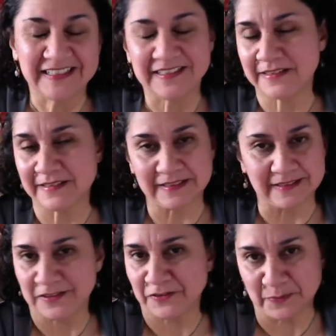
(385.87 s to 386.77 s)
and it's just
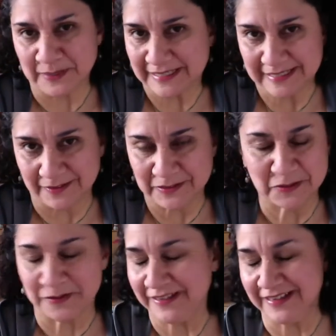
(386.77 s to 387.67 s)
easier for me to tell the
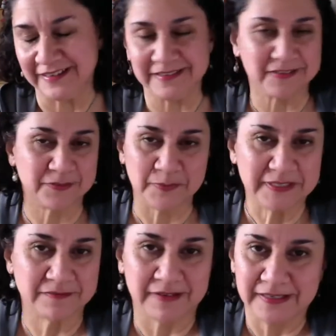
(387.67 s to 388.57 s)
story than it is for me
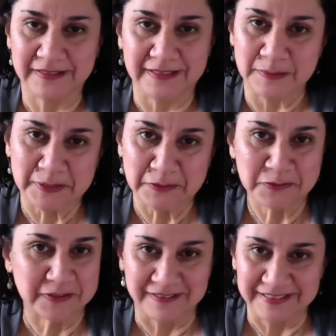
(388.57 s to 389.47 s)
to write it in a
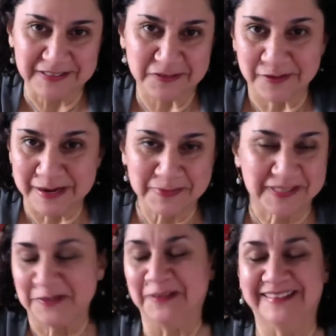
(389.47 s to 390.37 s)
post on Instagram.
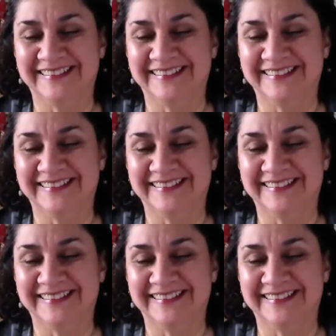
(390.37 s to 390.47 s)
So